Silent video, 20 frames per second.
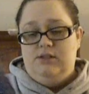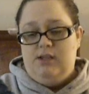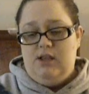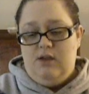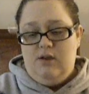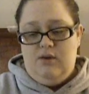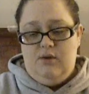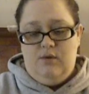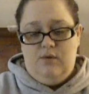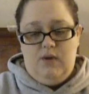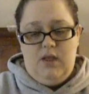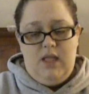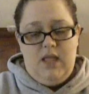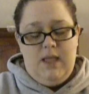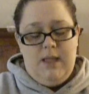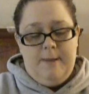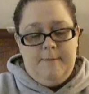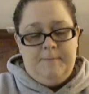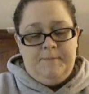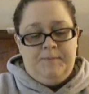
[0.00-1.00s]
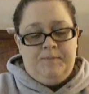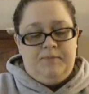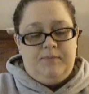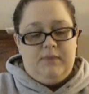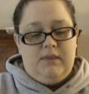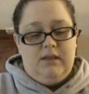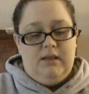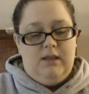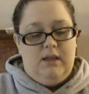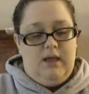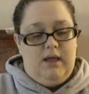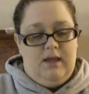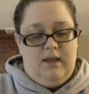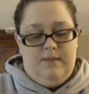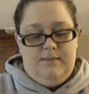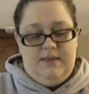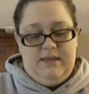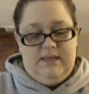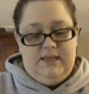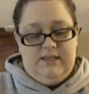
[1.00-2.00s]
So
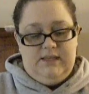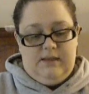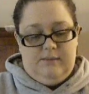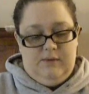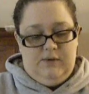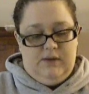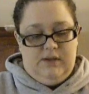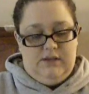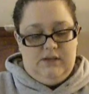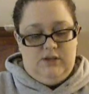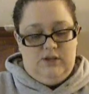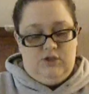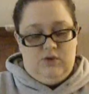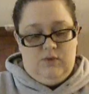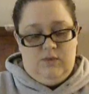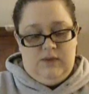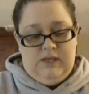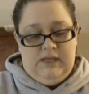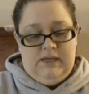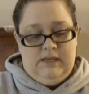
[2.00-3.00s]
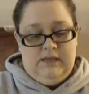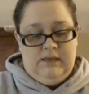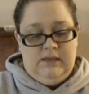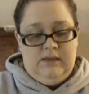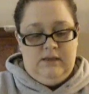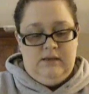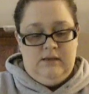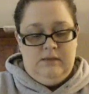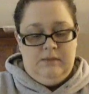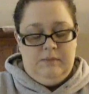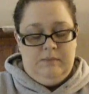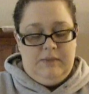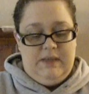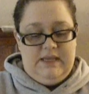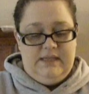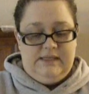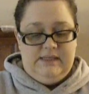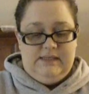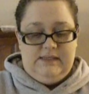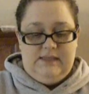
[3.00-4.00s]
anytime you had to join
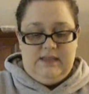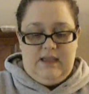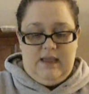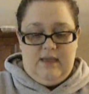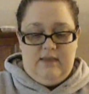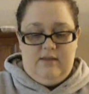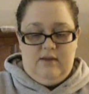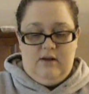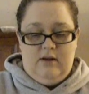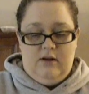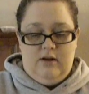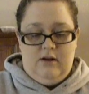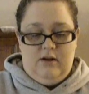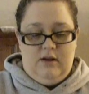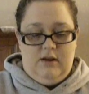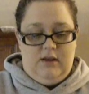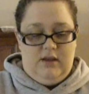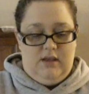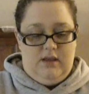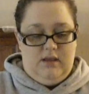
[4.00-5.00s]
pieces together,